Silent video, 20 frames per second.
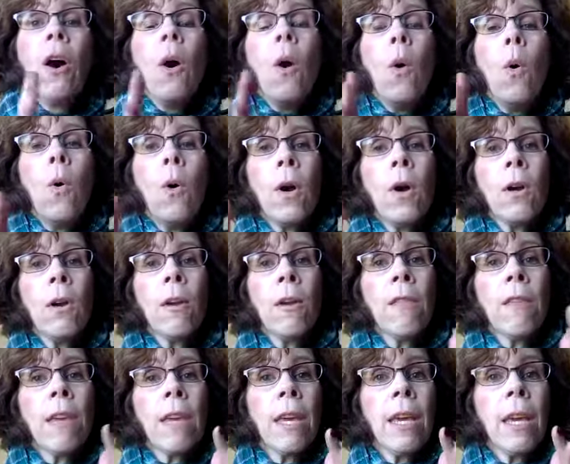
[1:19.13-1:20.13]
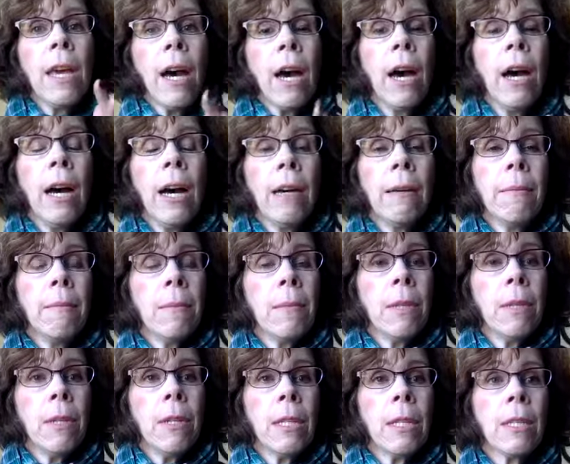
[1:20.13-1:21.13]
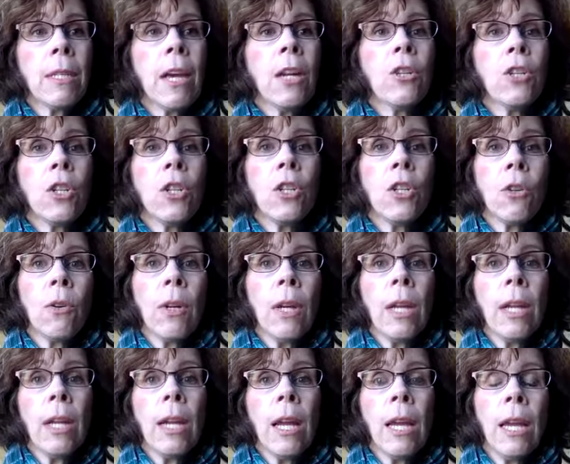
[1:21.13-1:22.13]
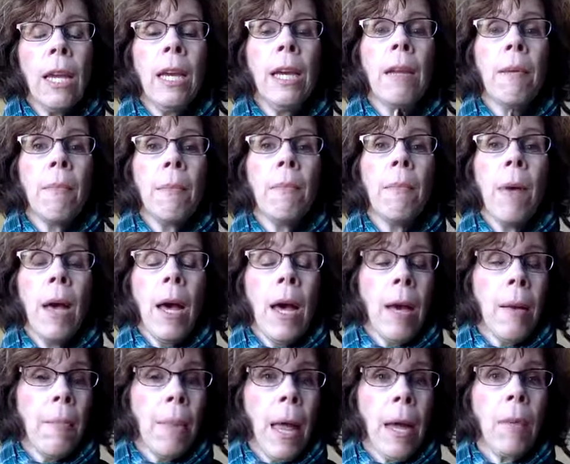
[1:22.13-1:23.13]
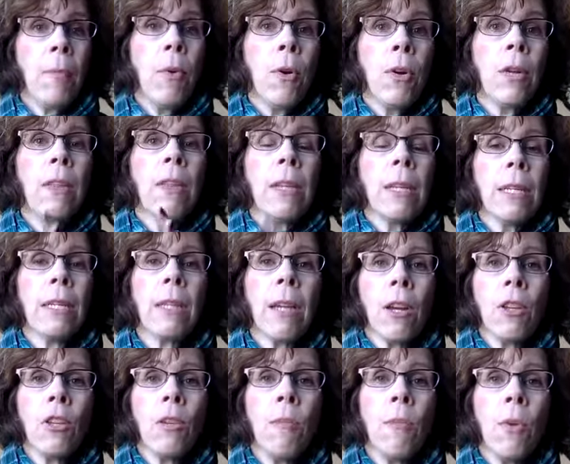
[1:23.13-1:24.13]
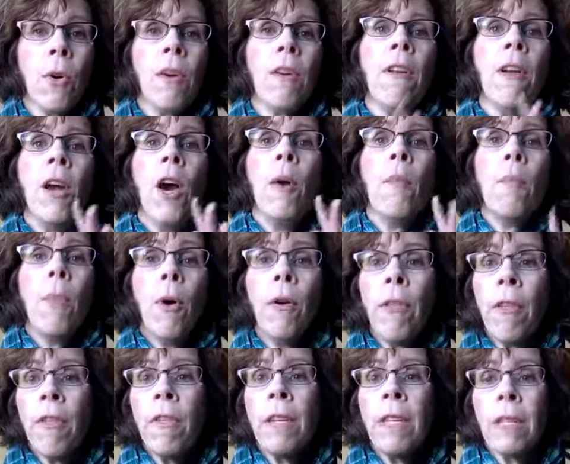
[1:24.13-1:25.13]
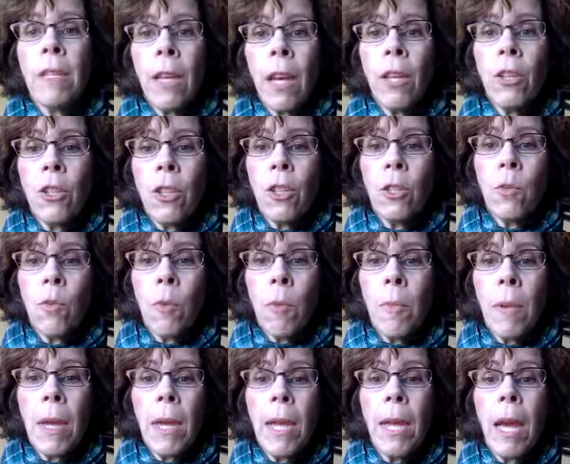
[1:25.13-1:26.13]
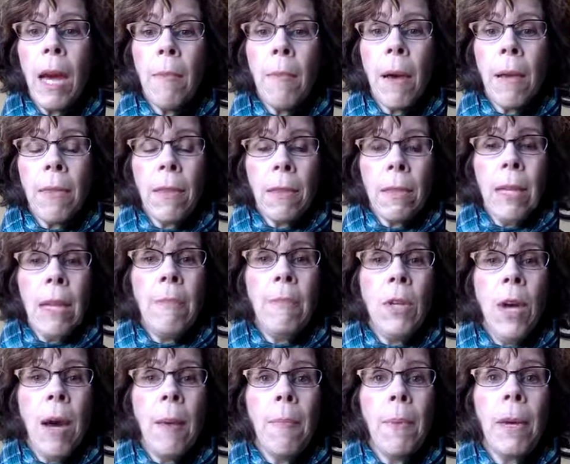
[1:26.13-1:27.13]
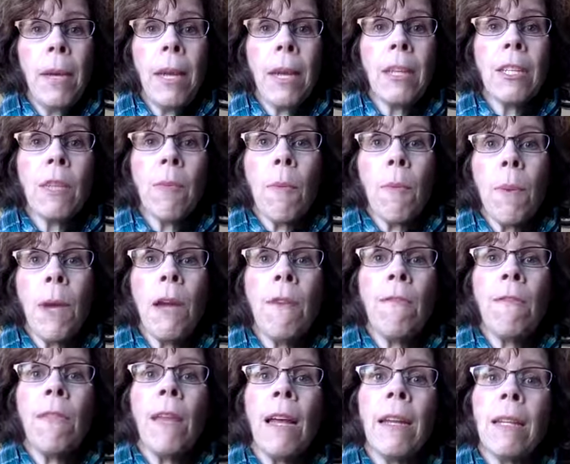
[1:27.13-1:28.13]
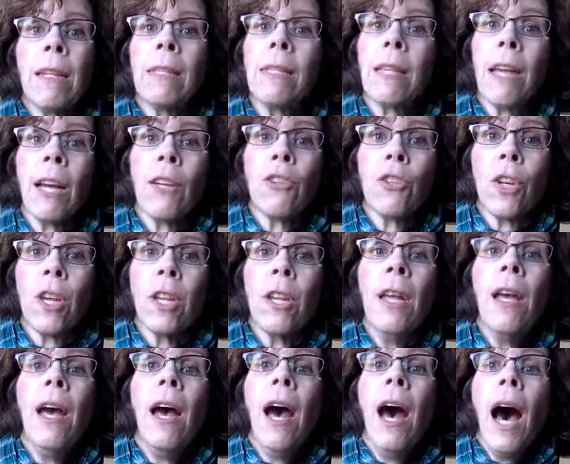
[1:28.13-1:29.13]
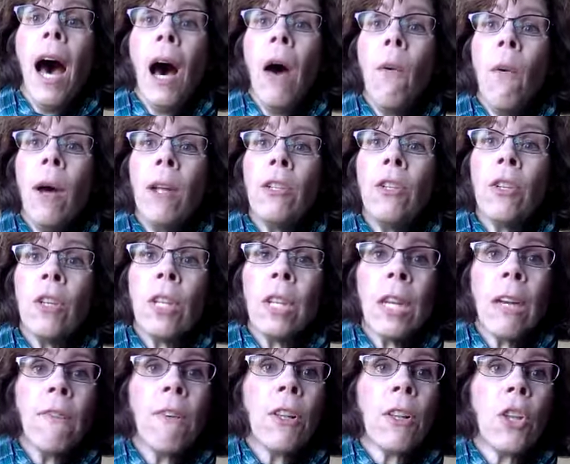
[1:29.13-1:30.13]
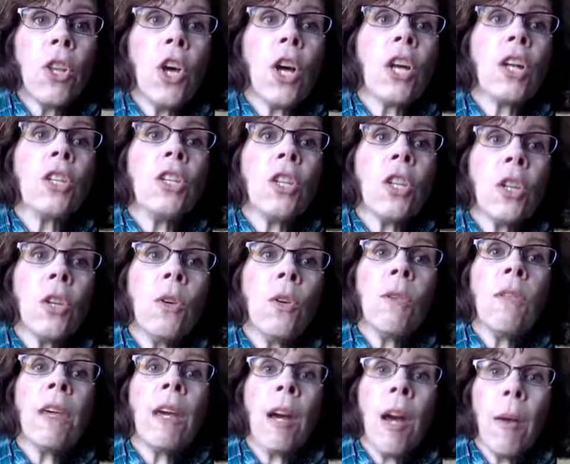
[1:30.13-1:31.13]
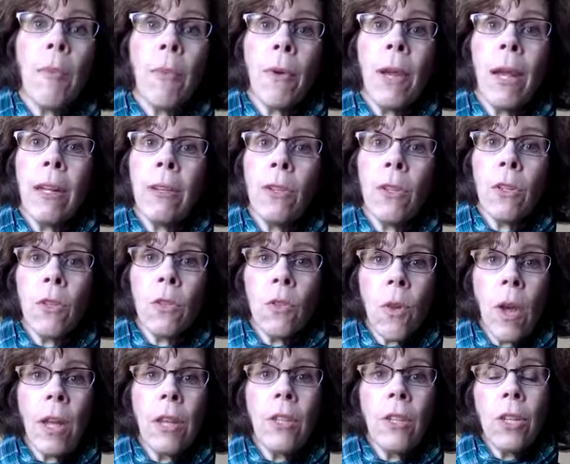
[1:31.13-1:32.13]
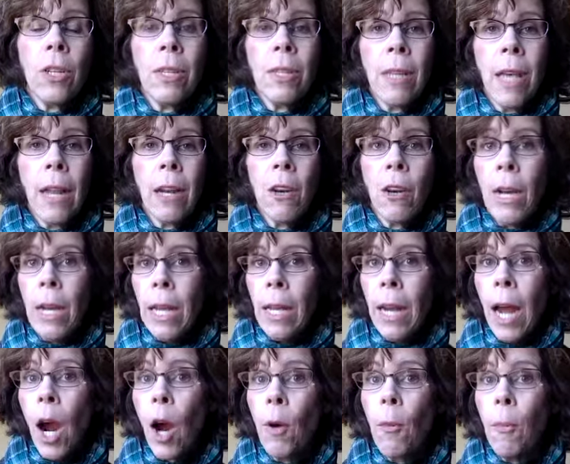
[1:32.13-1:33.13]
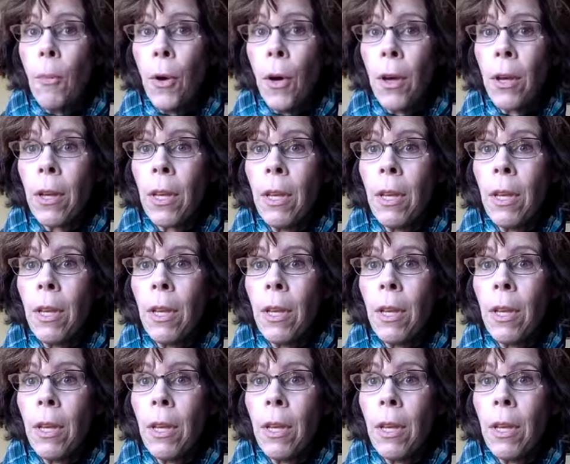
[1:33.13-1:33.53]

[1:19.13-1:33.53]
or the discussion in Blackboard and the discussion board, both of the discussions will be about the same topic. And to prepare for that discussion, I want you to give a look to the comprehension strategies that are in our book.